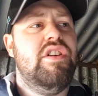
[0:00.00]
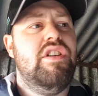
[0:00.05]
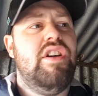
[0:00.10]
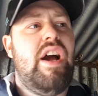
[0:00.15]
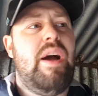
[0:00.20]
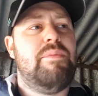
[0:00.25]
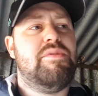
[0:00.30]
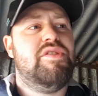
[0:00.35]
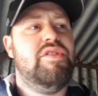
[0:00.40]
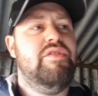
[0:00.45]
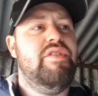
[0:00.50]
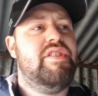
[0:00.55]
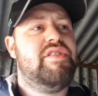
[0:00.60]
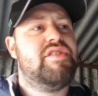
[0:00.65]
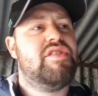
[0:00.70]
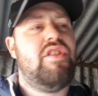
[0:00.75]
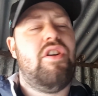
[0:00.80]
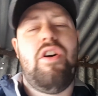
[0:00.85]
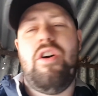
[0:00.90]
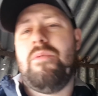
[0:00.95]
Absolutely
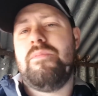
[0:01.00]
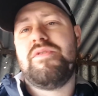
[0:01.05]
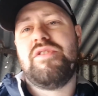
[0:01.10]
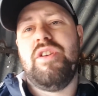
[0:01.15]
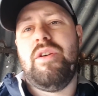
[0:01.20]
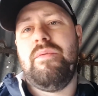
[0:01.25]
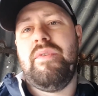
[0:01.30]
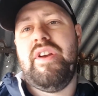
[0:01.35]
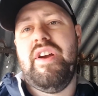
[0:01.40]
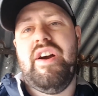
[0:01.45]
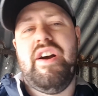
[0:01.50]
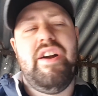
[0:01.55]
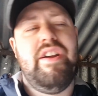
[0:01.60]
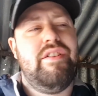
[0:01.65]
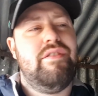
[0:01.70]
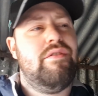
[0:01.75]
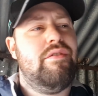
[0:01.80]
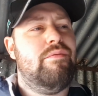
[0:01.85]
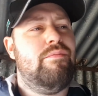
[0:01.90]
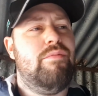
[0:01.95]
top guy,
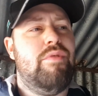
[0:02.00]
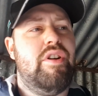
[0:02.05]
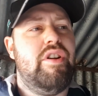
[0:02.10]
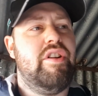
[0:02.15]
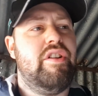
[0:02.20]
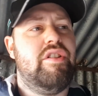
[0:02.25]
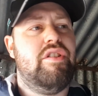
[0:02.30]
and what a